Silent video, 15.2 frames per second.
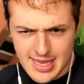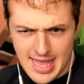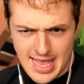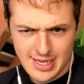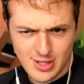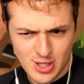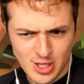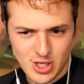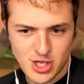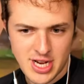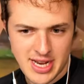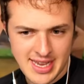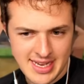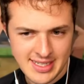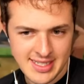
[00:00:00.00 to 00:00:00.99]
Is the
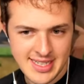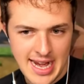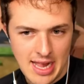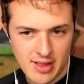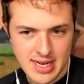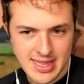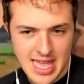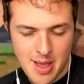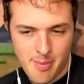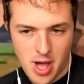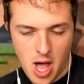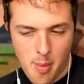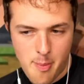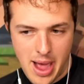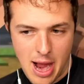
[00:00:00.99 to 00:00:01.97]
chicken telling them
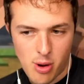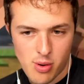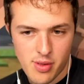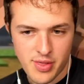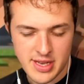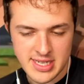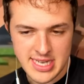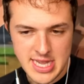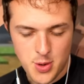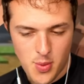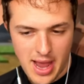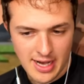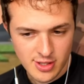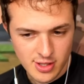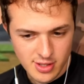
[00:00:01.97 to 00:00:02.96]
about the
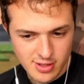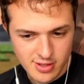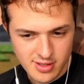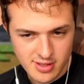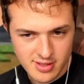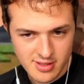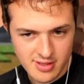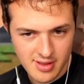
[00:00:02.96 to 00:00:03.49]
T-Rexes?